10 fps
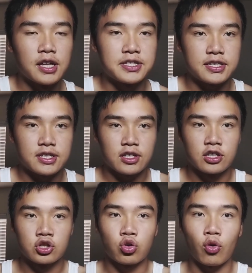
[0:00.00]
It's
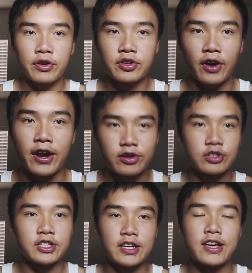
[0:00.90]
controlling your
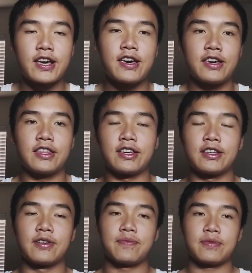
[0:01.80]
energy.
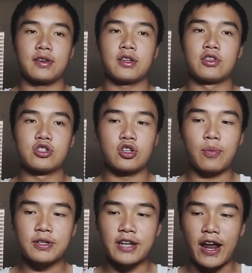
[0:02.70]
Like, there's
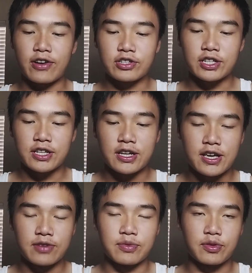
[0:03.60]
so much energy
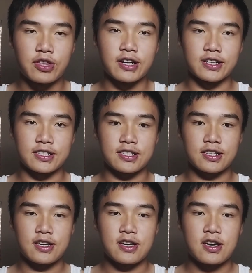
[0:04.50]
within
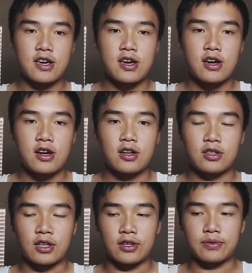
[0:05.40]
us.
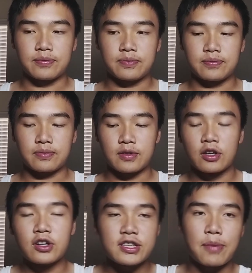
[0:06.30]
Like,
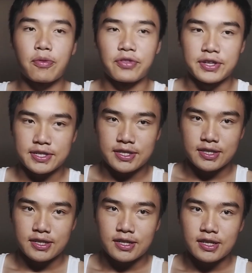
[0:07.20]
a good example of
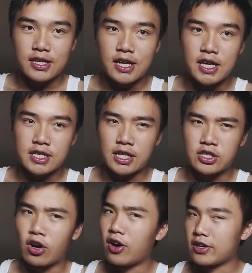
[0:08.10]
this is
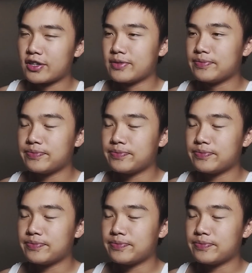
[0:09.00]
a dog.